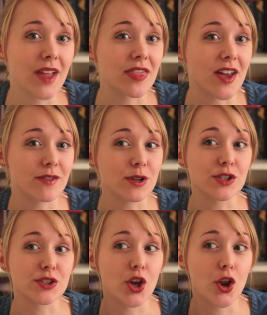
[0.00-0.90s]
There
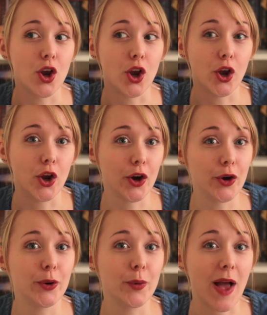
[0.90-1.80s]
is
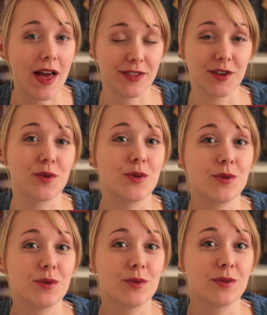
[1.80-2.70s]
no
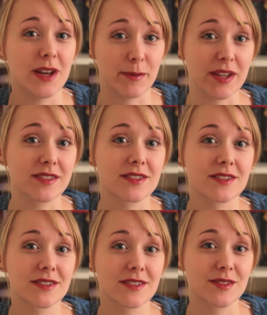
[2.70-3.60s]
ethical
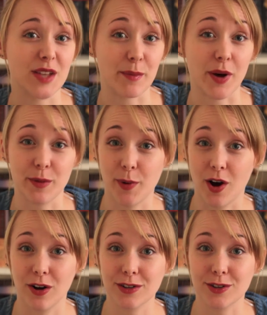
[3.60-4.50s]
limits set by the
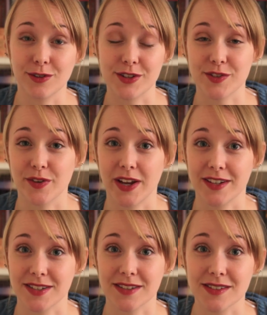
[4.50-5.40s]
park or its
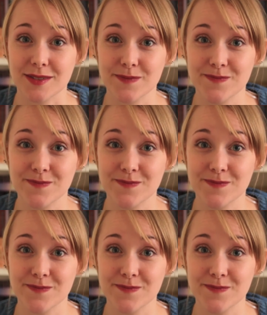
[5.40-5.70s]
creators.